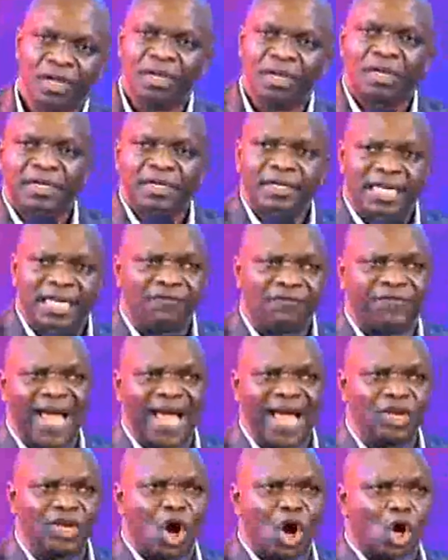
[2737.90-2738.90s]
Defend
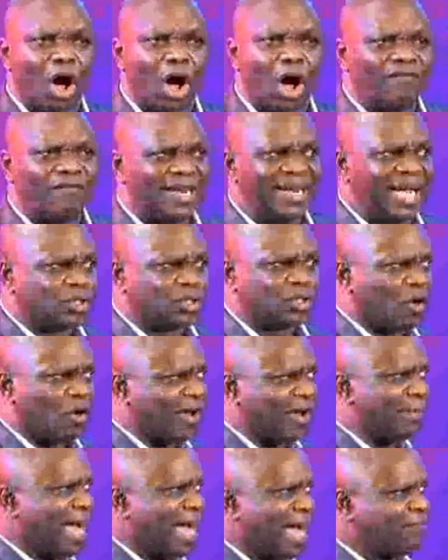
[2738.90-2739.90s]
your covenant over
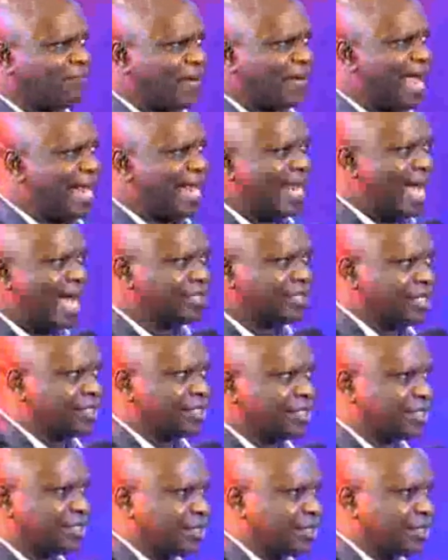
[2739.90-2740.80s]
my finances.